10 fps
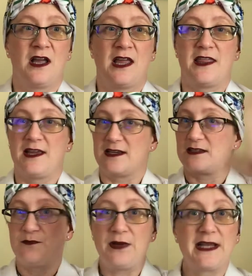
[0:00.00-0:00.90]
this
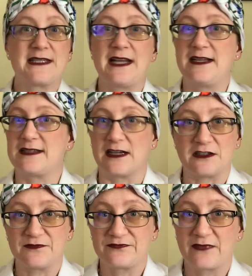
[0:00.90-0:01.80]
big estate sale.
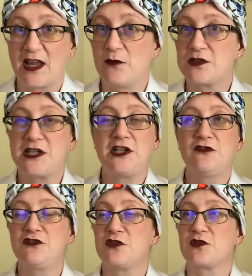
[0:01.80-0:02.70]
It was
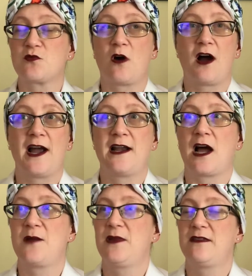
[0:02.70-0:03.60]
huge, it was wide.
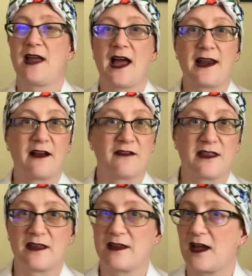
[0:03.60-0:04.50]
I mean, they had
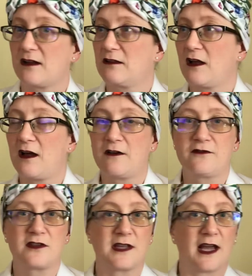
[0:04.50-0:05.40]
everything. They had
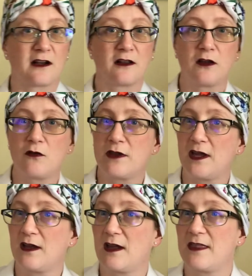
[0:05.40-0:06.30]
gloves, they had
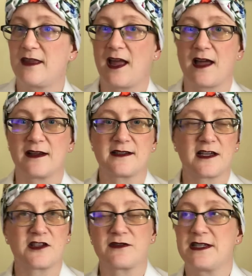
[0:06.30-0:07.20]
clothing, they had
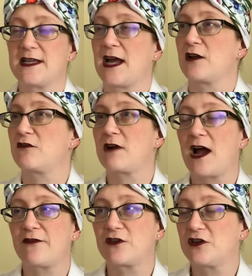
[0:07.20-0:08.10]
accessories, they had
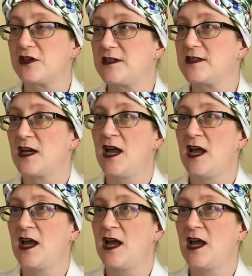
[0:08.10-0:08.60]
craft goods,